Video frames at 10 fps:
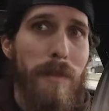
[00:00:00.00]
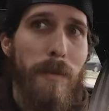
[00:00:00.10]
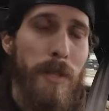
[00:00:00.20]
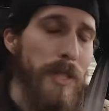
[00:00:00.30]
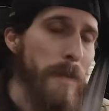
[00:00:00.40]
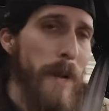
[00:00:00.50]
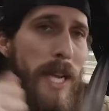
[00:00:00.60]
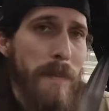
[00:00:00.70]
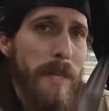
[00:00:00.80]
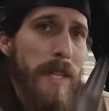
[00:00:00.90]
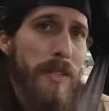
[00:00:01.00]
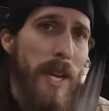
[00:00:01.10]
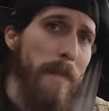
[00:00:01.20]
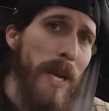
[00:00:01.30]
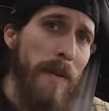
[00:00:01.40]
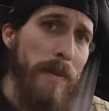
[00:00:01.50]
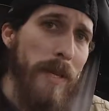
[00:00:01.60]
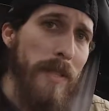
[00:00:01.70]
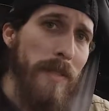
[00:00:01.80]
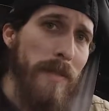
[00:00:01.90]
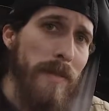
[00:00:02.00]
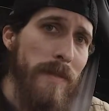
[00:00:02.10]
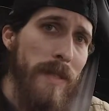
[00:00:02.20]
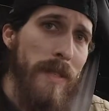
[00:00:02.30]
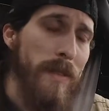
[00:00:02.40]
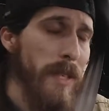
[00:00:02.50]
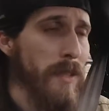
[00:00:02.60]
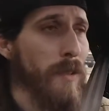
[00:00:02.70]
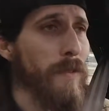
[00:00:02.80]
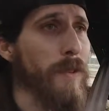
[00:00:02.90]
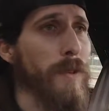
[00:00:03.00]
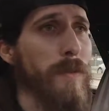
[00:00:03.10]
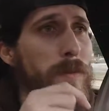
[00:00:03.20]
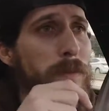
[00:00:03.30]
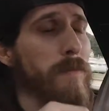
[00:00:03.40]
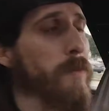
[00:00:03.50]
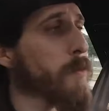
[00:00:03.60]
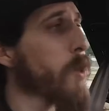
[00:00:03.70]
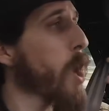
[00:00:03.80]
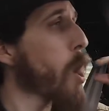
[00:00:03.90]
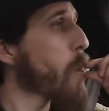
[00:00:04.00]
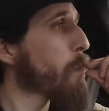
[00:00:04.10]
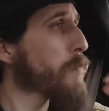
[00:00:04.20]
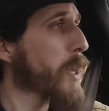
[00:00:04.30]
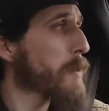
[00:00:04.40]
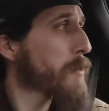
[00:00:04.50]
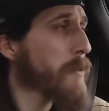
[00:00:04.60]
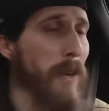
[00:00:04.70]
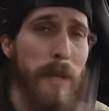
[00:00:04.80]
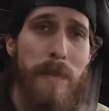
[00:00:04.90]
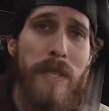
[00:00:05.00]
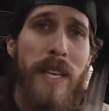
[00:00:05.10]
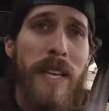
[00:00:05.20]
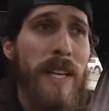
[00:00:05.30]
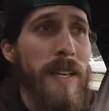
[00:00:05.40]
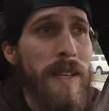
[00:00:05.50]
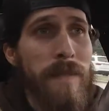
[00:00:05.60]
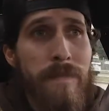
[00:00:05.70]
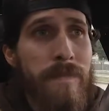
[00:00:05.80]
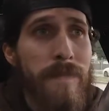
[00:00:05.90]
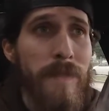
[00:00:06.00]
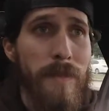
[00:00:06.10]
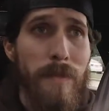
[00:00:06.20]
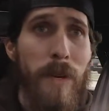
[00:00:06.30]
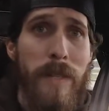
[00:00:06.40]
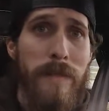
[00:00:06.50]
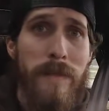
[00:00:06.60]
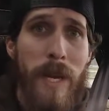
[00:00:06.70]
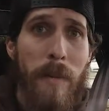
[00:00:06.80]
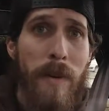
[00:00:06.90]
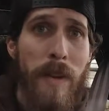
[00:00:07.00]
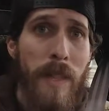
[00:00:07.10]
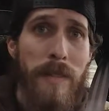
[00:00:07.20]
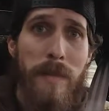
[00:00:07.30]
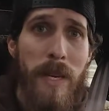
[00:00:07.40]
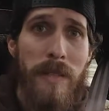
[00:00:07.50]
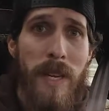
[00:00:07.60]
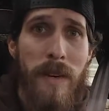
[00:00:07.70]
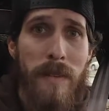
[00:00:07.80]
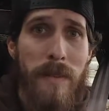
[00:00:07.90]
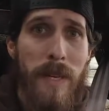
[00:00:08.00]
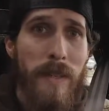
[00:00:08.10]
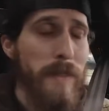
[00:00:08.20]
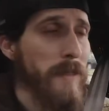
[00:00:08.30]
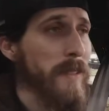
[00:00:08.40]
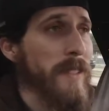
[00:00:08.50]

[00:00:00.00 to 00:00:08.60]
will you just pass me the champagne, please? Nice little food. Have some grapes. What? I'm going 1,000 miles an hour. Who cares?